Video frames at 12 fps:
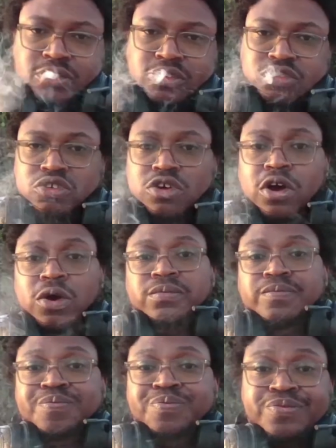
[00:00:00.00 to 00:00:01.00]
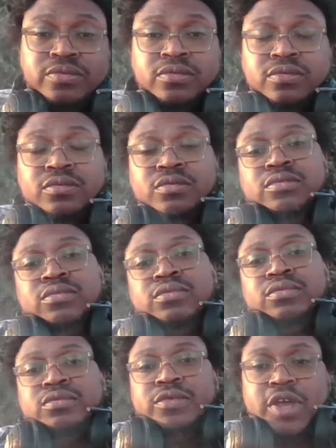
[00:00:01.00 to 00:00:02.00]
So,
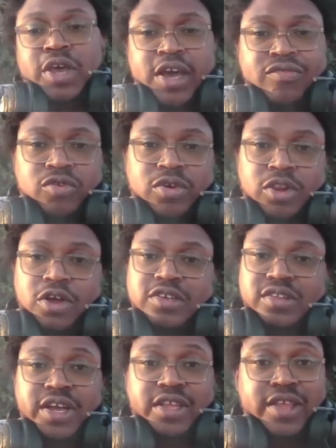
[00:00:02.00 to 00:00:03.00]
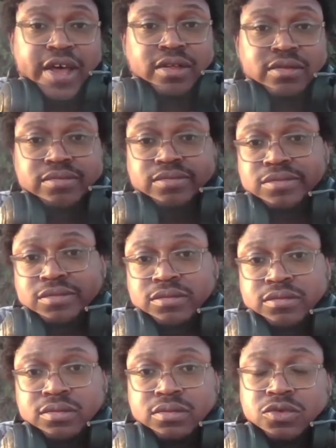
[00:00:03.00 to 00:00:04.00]
after a loss like that,
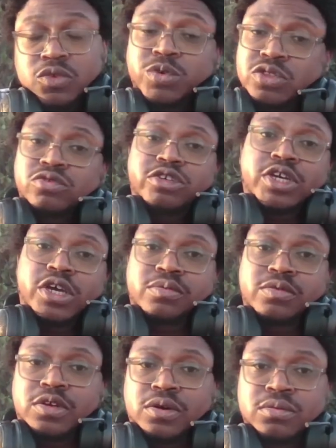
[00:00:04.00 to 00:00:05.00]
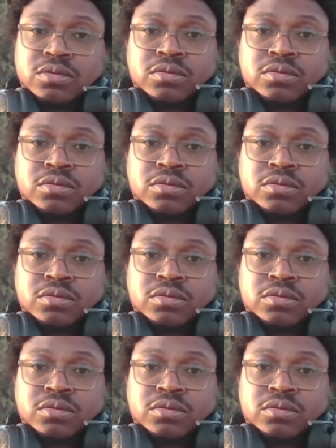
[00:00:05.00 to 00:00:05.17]
win three games though.